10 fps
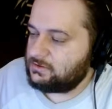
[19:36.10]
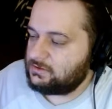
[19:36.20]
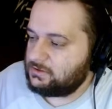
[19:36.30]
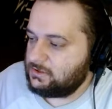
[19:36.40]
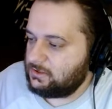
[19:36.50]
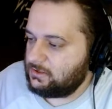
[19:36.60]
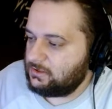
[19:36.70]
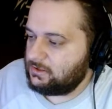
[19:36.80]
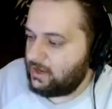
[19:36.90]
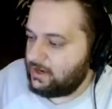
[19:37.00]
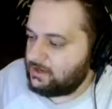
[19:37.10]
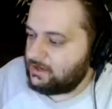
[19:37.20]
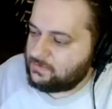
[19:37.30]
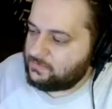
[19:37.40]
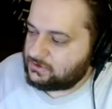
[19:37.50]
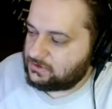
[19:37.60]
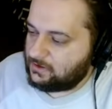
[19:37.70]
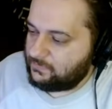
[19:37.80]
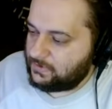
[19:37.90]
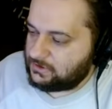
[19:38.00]
see 18
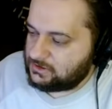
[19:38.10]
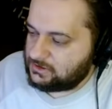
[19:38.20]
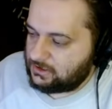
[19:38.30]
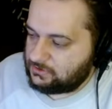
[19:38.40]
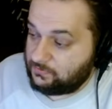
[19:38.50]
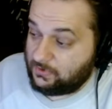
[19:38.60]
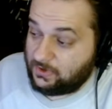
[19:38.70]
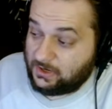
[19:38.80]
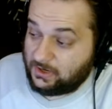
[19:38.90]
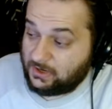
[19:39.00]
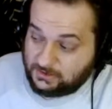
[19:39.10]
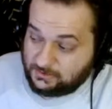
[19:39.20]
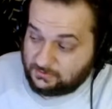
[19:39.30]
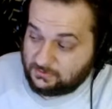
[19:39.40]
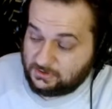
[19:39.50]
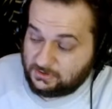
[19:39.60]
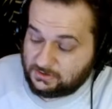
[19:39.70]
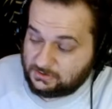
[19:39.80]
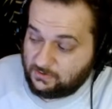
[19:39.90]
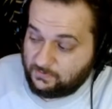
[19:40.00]
bizarre inventions that should probably stay in. This
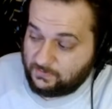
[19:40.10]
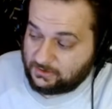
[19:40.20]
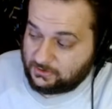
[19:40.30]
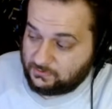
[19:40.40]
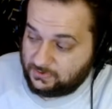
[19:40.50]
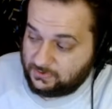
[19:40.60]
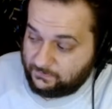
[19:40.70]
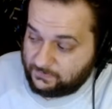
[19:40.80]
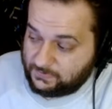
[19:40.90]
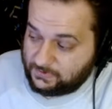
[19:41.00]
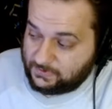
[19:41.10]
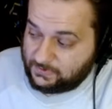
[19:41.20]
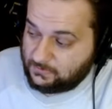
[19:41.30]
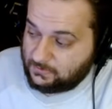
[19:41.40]
is going back to 2015.